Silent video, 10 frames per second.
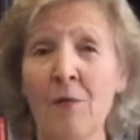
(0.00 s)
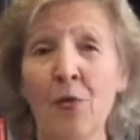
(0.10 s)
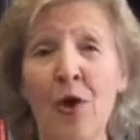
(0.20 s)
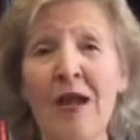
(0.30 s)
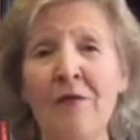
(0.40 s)

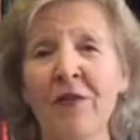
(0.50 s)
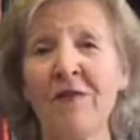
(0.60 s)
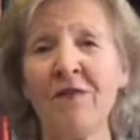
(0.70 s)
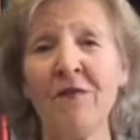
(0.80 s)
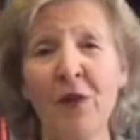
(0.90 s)
Pray for the
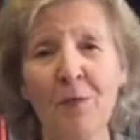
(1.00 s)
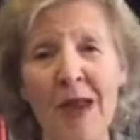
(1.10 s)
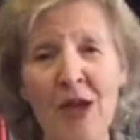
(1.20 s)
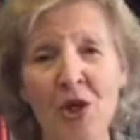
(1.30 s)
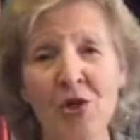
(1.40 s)

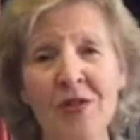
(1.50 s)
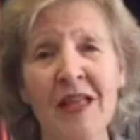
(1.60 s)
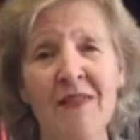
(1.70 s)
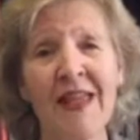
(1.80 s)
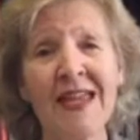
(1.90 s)
filmmakers
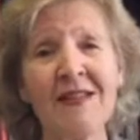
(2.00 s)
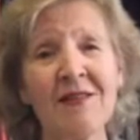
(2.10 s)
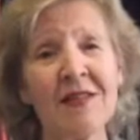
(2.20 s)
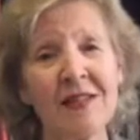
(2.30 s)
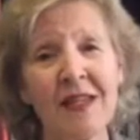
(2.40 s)
that they can
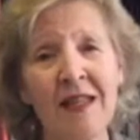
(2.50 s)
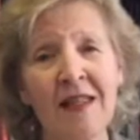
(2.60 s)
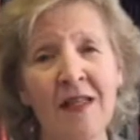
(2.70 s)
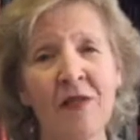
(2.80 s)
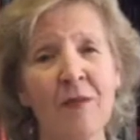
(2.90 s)
see
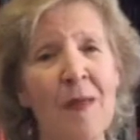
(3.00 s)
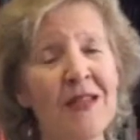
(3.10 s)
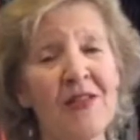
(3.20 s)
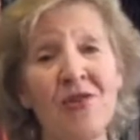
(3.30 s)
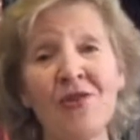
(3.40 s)
that the
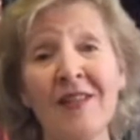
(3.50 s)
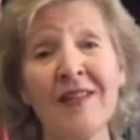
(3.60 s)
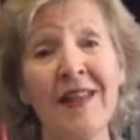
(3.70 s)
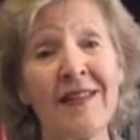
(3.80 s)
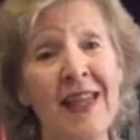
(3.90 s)
message
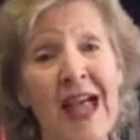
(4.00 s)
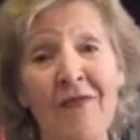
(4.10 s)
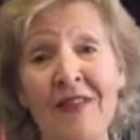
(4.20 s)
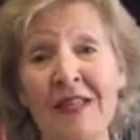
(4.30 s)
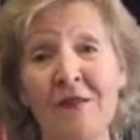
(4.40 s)
that they
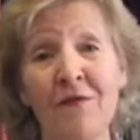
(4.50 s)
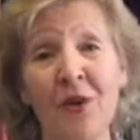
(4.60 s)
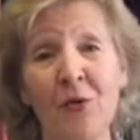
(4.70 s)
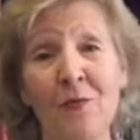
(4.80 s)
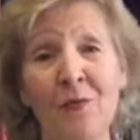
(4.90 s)
have in this
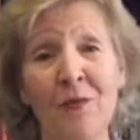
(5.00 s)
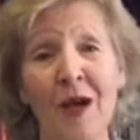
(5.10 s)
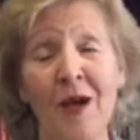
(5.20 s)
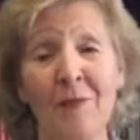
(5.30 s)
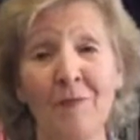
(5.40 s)
film,
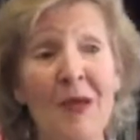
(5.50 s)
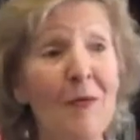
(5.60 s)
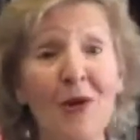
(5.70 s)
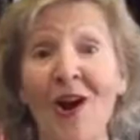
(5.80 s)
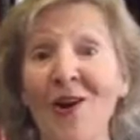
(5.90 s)
um,
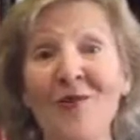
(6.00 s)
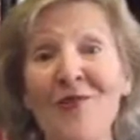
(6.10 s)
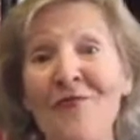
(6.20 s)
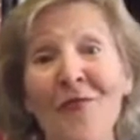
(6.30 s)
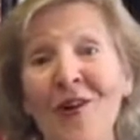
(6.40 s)
people are
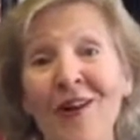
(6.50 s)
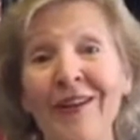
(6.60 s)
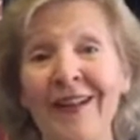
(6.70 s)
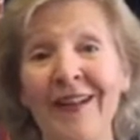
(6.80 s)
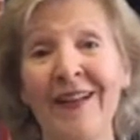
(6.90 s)
hungry for.
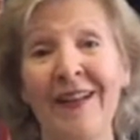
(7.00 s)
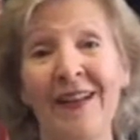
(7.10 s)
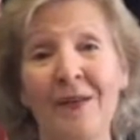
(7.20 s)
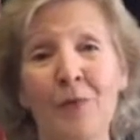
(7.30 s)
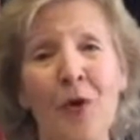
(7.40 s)

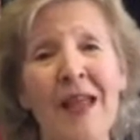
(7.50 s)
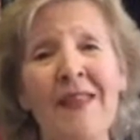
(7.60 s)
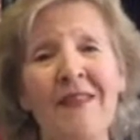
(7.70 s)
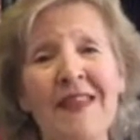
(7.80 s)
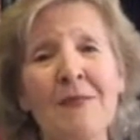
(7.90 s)
Pray
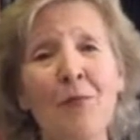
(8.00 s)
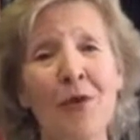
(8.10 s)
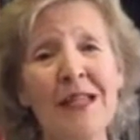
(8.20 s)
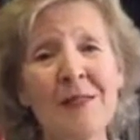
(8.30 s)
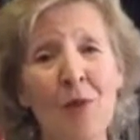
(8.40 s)
that this
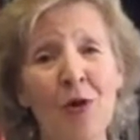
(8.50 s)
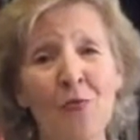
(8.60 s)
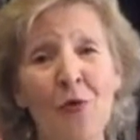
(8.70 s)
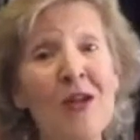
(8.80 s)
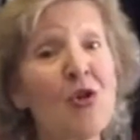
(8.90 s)
brings more
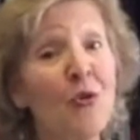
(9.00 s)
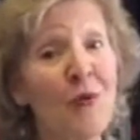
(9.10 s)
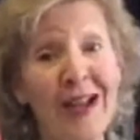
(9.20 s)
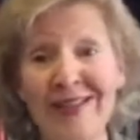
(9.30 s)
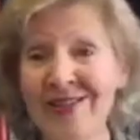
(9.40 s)
racial
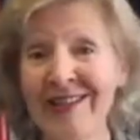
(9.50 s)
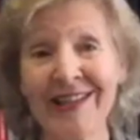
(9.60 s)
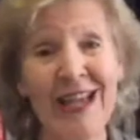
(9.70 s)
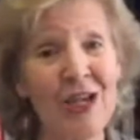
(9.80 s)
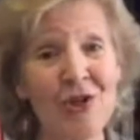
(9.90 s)

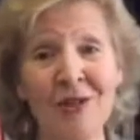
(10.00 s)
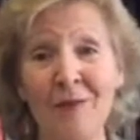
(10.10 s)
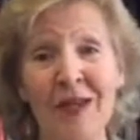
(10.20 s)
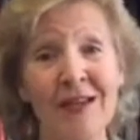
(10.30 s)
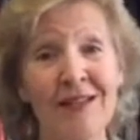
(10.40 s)
reconciliation
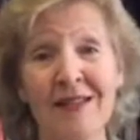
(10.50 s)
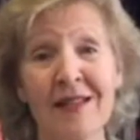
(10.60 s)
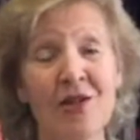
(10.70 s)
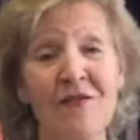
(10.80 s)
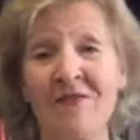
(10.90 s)
because it's
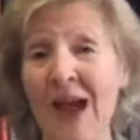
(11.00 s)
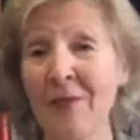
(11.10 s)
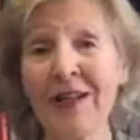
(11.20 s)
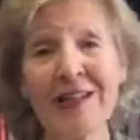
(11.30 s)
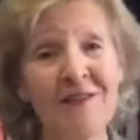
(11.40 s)
such a
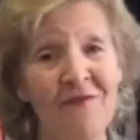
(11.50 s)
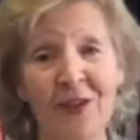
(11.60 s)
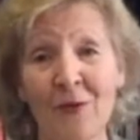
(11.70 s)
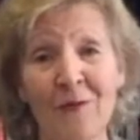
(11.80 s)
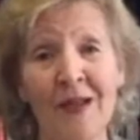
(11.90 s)
fabulous
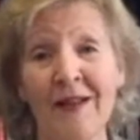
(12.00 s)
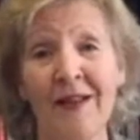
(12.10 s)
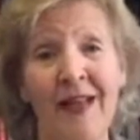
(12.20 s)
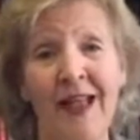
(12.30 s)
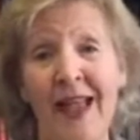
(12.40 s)
film
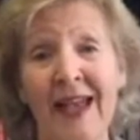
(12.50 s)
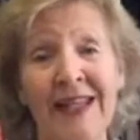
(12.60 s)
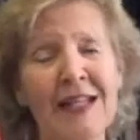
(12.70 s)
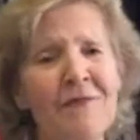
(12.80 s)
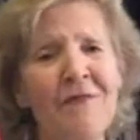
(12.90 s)

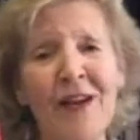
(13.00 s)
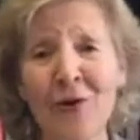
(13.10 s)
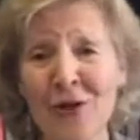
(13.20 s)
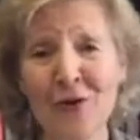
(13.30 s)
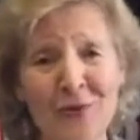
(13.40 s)
and it's
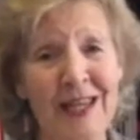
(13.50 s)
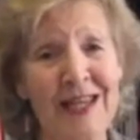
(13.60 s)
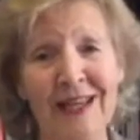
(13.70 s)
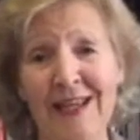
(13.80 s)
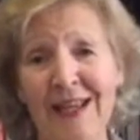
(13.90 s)
very
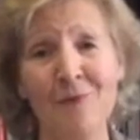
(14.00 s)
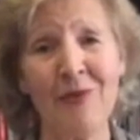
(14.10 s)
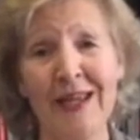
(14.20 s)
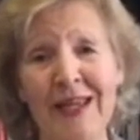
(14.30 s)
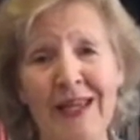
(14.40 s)
unique in
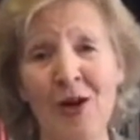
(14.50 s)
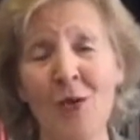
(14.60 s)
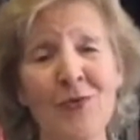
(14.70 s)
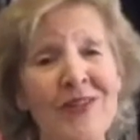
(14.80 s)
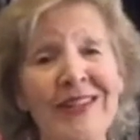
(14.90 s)
being
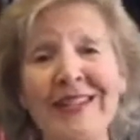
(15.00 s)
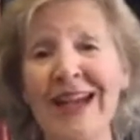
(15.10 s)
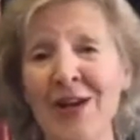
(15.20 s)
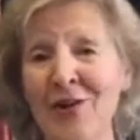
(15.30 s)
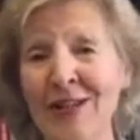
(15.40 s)
almost an
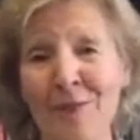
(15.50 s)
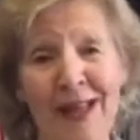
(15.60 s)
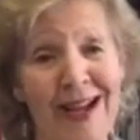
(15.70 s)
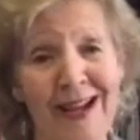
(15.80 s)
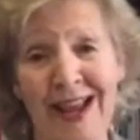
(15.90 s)
entirely
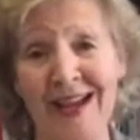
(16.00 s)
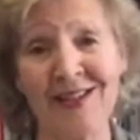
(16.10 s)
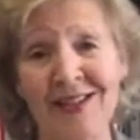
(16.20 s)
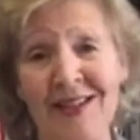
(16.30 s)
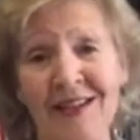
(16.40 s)
black
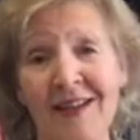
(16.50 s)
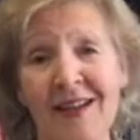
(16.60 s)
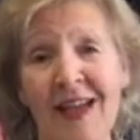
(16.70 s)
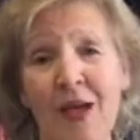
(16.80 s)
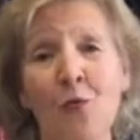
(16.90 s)
cast.
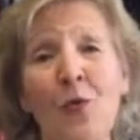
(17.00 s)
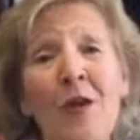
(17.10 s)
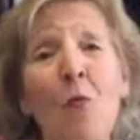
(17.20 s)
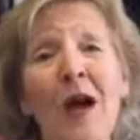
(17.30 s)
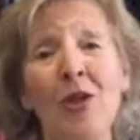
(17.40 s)
And
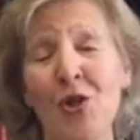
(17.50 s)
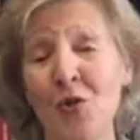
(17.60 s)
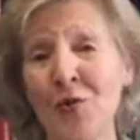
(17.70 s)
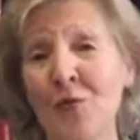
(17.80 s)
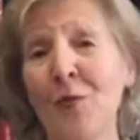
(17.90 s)
we want
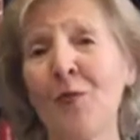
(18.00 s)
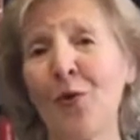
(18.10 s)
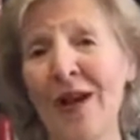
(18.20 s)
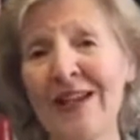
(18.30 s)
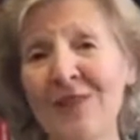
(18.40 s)
you to
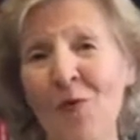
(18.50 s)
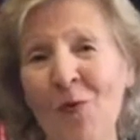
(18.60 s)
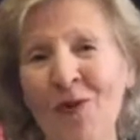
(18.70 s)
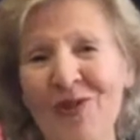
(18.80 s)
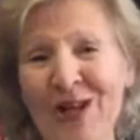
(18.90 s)
embrace
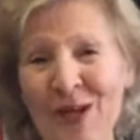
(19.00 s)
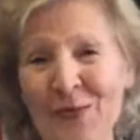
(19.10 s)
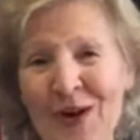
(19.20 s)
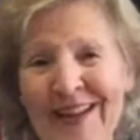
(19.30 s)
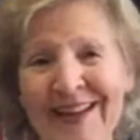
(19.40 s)
what we're
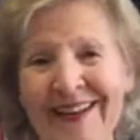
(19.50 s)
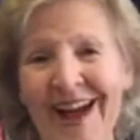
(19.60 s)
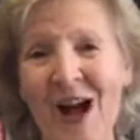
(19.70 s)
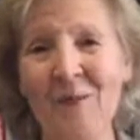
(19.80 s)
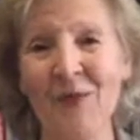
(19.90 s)
celebrating
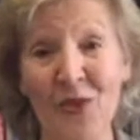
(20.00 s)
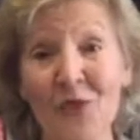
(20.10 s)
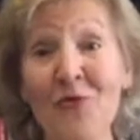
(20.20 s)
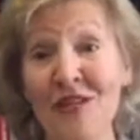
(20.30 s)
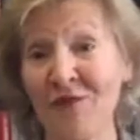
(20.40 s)
um,
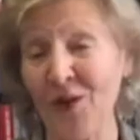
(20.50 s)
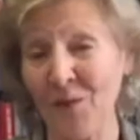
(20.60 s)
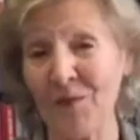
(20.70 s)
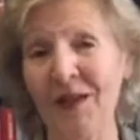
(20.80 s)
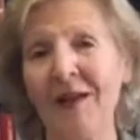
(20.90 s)
through this
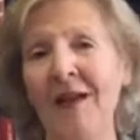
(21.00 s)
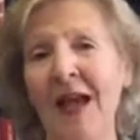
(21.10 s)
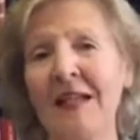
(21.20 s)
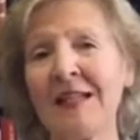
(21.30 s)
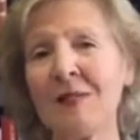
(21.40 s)
film,
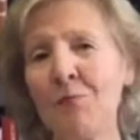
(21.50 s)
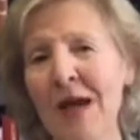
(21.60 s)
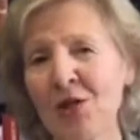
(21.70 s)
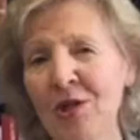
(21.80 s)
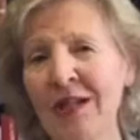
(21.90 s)
and
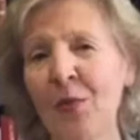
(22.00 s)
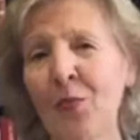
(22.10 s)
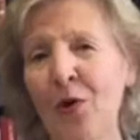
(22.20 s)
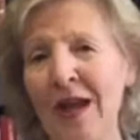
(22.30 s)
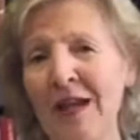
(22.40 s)
especially to
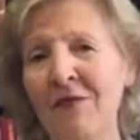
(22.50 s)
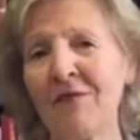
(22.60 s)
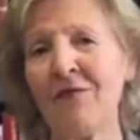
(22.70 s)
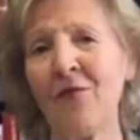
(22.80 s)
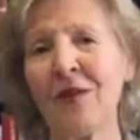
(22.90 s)
pray
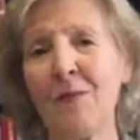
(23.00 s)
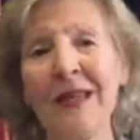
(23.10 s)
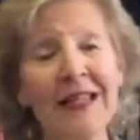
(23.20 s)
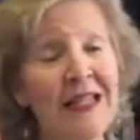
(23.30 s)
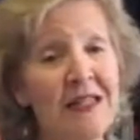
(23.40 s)
for the
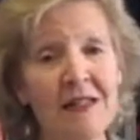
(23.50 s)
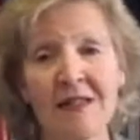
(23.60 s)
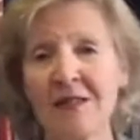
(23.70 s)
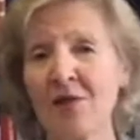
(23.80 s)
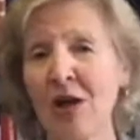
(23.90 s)
Middle
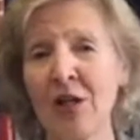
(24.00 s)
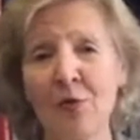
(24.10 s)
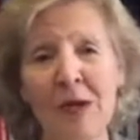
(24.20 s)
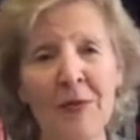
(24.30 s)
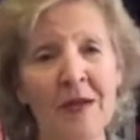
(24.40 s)
East, Saudi
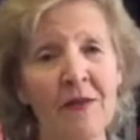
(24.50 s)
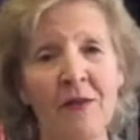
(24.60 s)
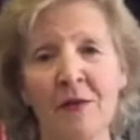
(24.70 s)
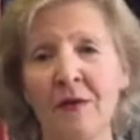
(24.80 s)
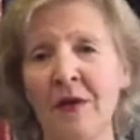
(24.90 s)
Arabia,
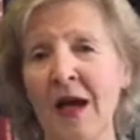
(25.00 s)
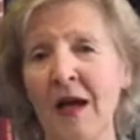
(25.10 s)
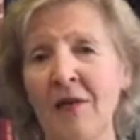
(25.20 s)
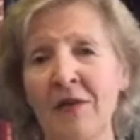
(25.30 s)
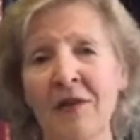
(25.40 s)
the, uh,
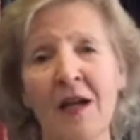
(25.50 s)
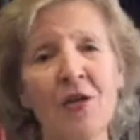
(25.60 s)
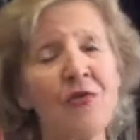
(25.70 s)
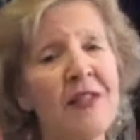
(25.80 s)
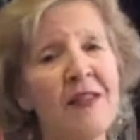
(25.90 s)
the
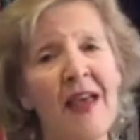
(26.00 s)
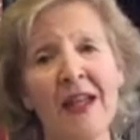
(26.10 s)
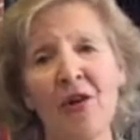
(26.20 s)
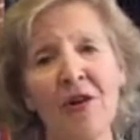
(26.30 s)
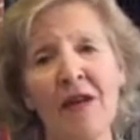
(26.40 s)
countries in
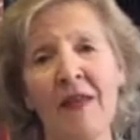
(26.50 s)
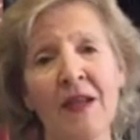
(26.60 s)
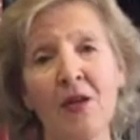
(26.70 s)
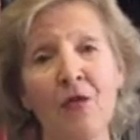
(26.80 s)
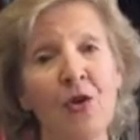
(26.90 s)
that area
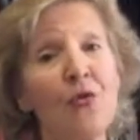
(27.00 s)
that don't